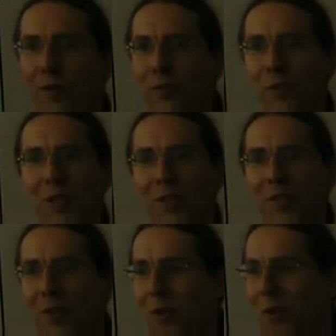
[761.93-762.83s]
off screen,
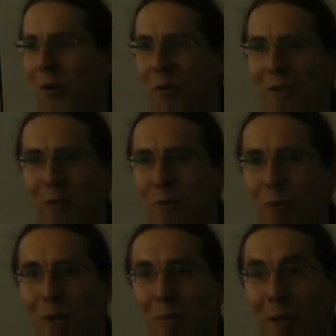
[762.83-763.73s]
or things
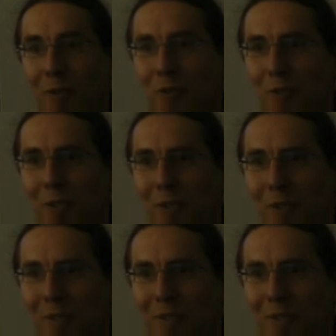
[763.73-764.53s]
will wipe on screen.